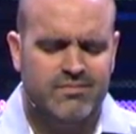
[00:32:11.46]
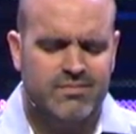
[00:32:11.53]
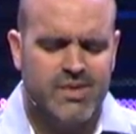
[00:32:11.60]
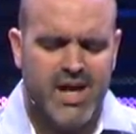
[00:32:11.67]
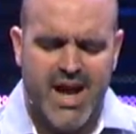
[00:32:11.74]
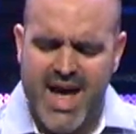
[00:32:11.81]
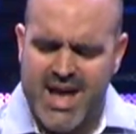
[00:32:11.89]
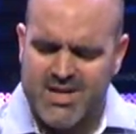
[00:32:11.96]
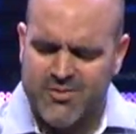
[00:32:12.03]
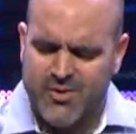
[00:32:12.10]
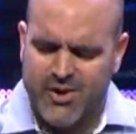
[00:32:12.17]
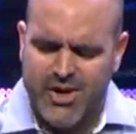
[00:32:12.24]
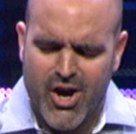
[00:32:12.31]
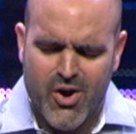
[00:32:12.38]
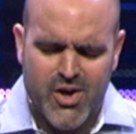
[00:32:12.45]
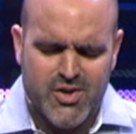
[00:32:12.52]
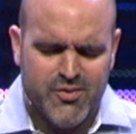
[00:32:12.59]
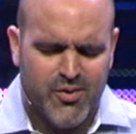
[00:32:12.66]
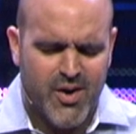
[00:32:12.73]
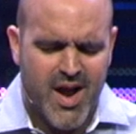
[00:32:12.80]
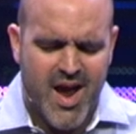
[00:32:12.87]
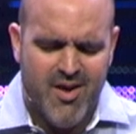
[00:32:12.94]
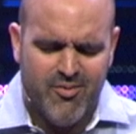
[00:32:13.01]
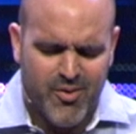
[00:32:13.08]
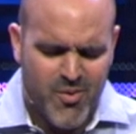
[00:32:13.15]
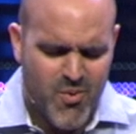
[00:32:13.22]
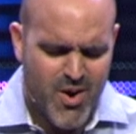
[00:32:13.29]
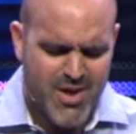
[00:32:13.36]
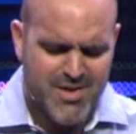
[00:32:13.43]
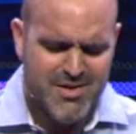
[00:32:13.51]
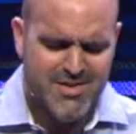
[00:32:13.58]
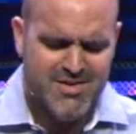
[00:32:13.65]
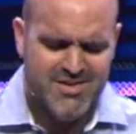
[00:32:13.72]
God, I ask for courage for everyone.